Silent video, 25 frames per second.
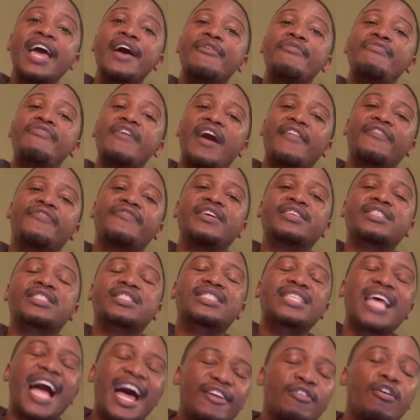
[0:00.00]
that the
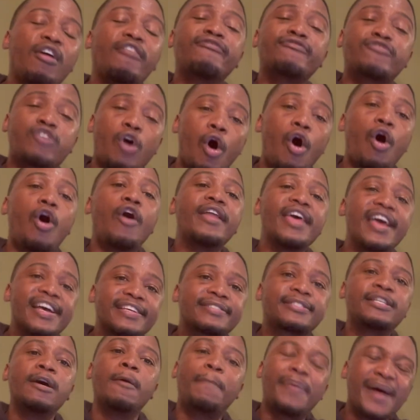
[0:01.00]
Son of God
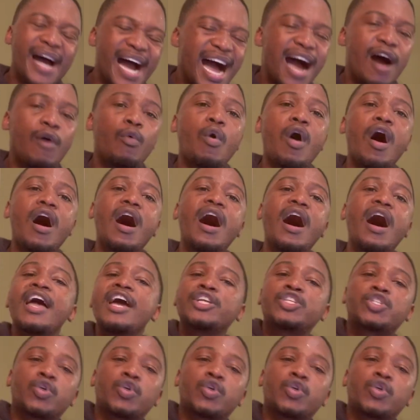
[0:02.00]
has the power power